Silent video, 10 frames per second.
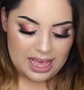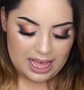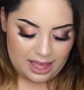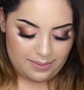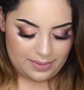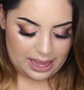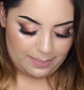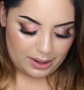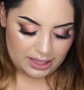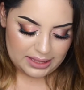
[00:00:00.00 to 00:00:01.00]

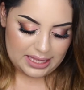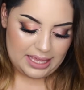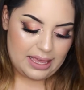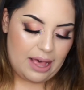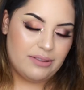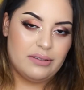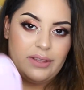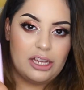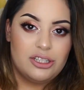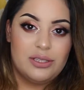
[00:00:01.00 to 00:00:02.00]
I bought the House of
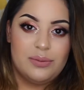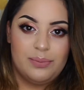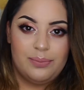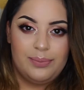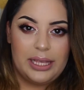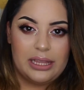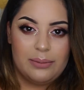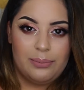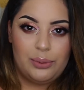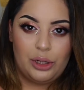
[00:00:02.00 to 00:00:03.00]
Lashes, like the
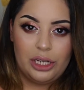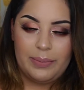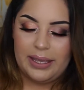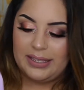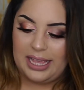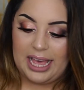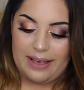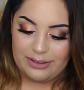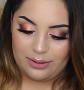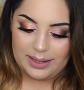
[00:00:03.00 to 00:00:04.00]
book, because I
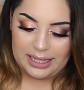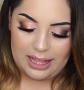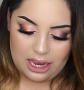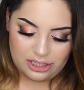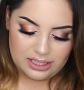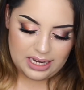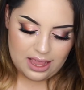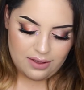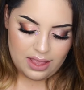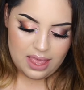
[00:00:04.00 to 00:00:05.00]
have so many lashes
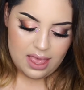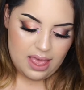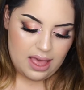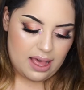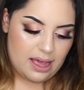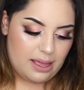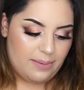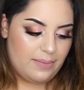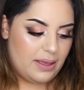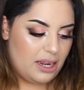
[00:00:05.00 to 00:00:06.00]
now,
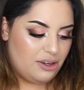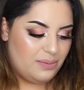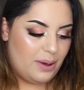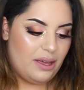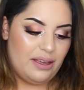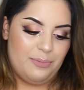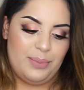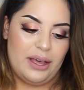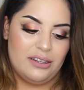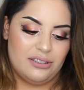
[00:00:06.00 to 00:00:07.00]
and I just bought
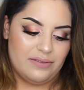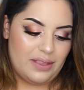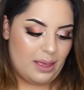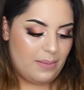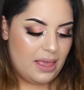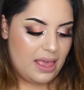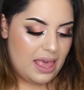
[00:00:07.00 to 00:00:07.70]
a bunch of them.